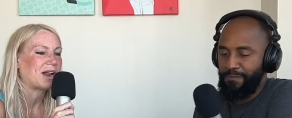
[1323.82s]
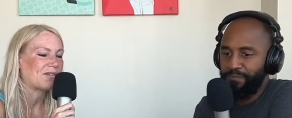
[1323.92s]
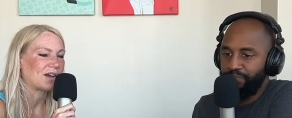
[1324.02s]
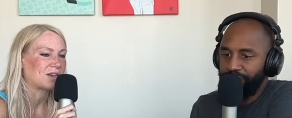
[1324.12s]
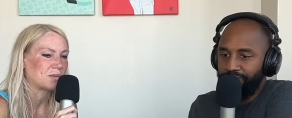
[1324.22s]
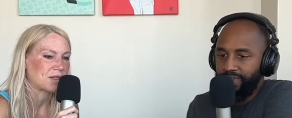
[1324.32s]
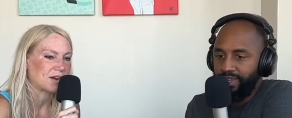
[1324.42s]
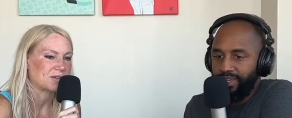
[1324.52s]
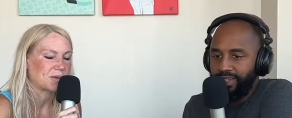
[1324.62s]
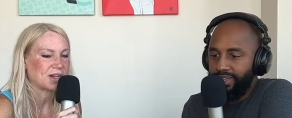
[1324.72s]
Speaker 1: how valuable
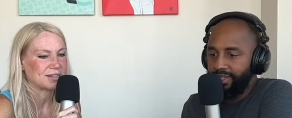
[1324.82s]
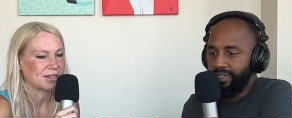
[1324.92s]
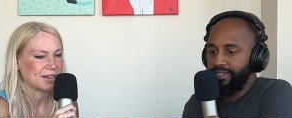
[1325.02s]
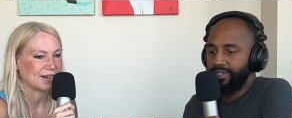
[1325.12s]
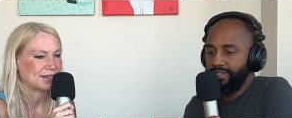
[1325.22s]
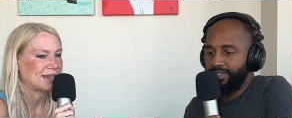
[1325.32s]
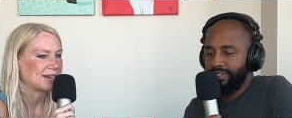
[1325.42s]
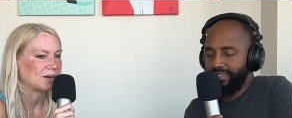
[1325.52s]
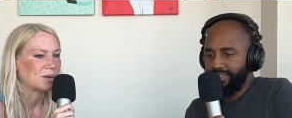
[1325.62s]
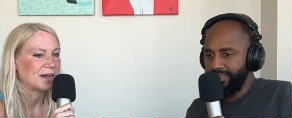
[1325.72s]
they are probably until they get
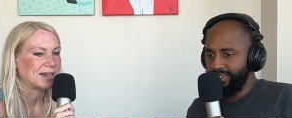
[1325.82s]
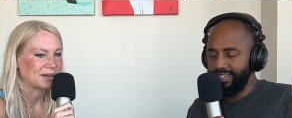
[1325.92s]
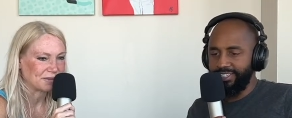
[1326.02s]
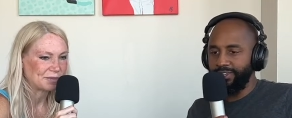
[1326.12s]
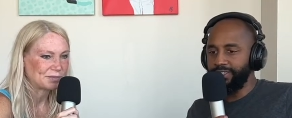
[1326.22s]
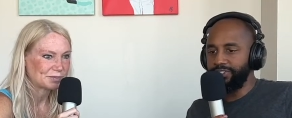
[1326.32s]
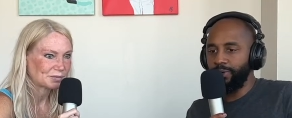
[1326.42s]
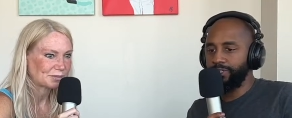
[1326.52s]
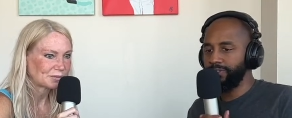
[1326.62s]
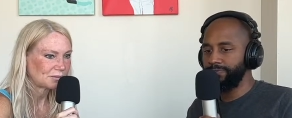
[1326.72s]
taken away.
Speaker 2: Yeah, it's only
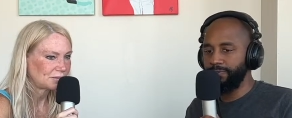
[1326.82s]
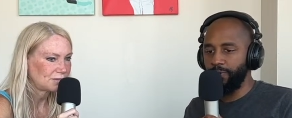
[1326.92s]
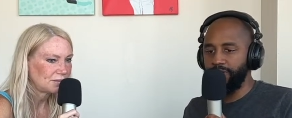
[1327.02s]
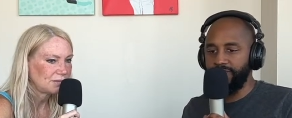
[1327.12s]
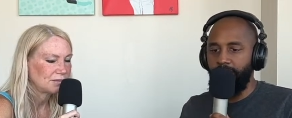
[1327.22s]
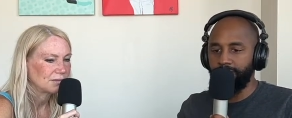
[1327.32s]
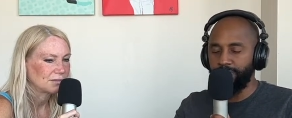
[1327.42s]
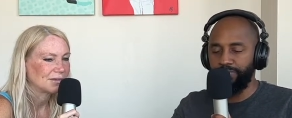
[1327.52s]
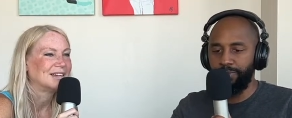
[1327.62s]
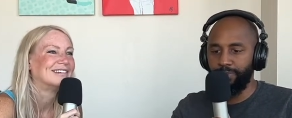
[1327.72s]

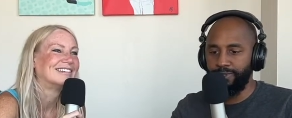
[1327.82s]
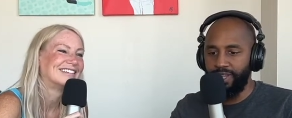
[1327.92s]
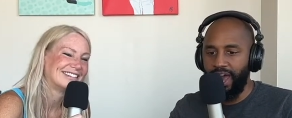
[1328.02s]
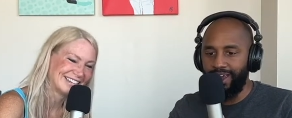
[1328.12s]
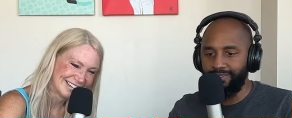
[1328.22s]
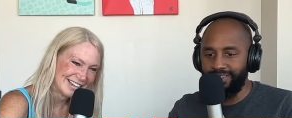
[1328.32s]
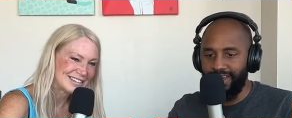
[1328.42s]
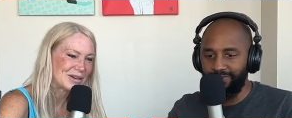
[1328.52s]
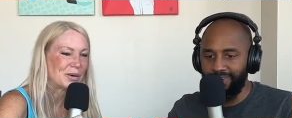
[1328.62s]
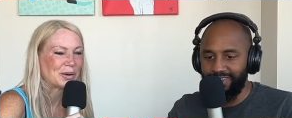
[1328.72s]
240,000 people's lives at
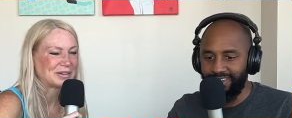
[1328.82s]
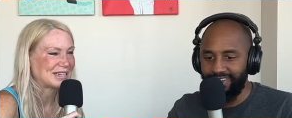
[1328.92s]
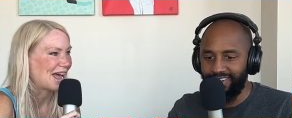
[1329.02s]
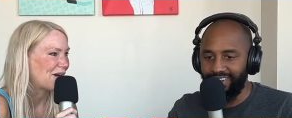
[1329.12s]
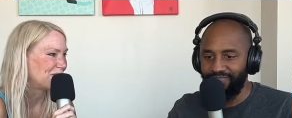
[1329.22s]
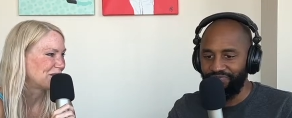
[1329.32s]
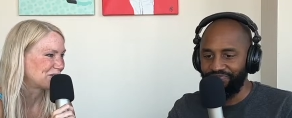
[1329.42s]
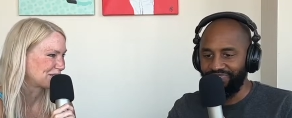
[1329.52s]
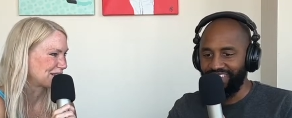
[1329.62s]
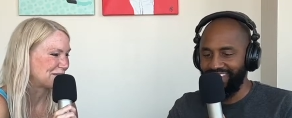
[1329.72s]
Speaker 1: risk. It's a whole town
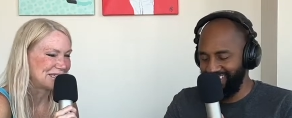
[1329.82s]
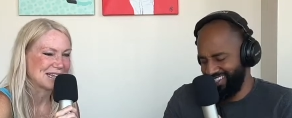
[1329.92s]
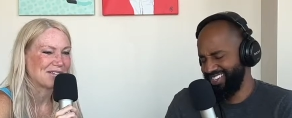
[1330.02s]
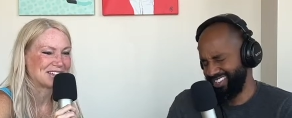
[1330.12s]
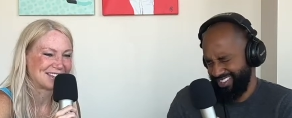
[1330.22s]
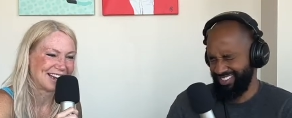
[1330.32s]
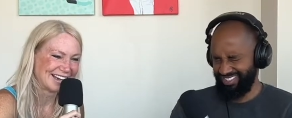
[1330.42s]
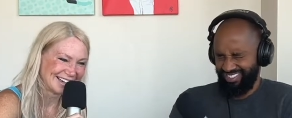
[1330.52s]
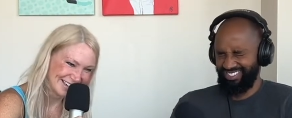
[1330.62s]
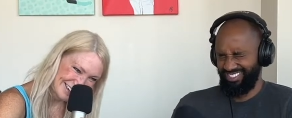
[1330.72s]
that's just going to be
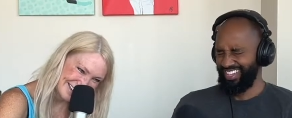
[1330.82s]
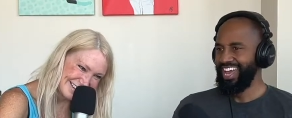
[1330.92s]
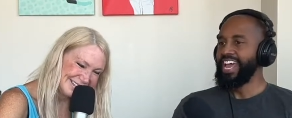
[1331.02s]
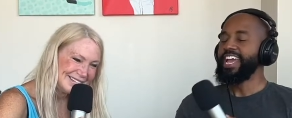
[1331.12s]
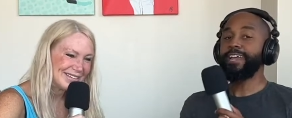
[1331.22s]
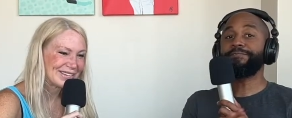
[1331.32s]
devastated. If